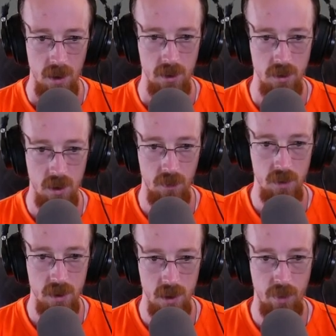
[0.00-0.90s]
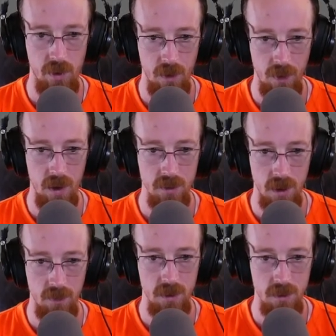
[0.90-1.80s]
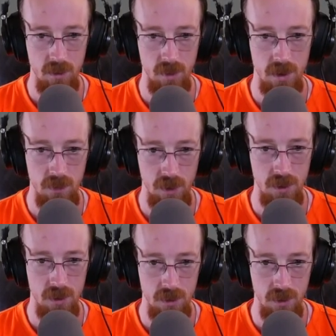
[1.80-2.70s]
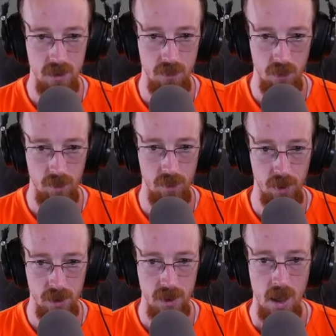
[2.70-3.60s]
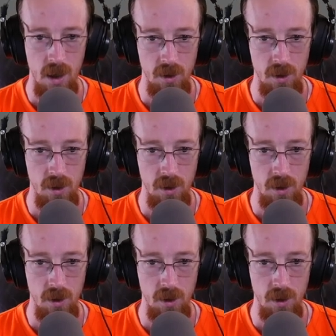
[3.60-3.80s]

It's looking for C program files, native instruments, VST 64-bit plugins.